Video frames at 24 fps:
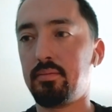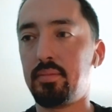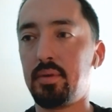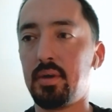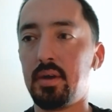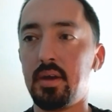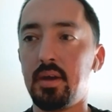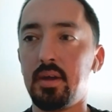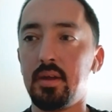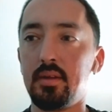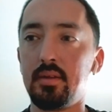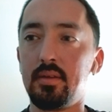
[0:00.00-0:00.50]

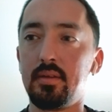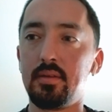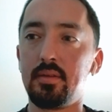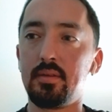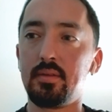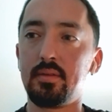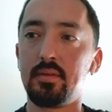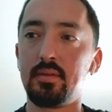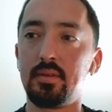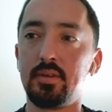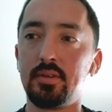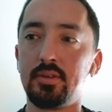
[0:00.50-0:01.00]
But
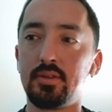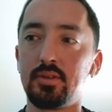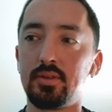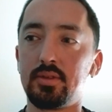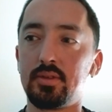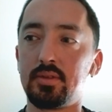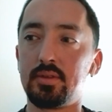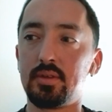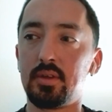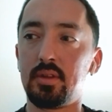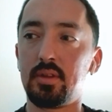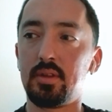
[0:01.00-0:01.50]

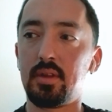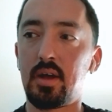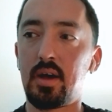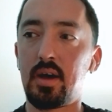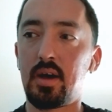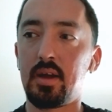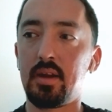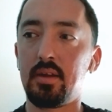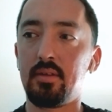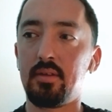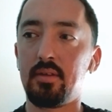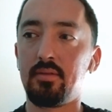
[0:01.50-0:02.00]
there's a
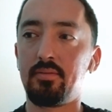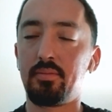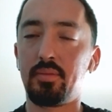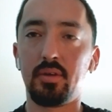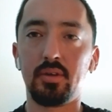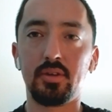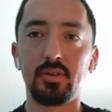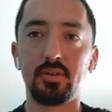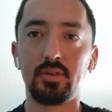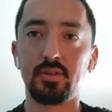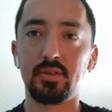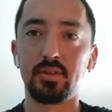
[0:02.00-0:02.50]
lot of
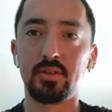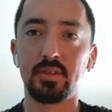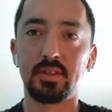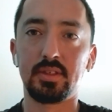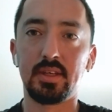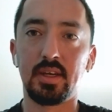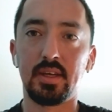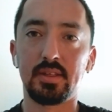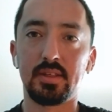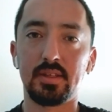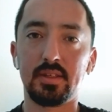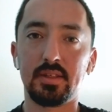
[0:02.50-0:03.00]
personal
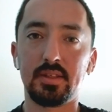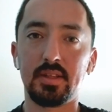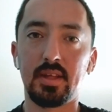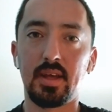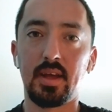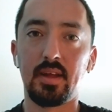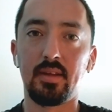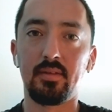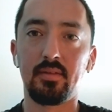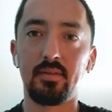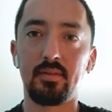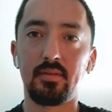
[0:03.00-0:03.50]
successes
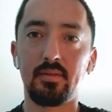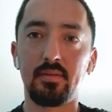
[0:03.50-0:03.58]
that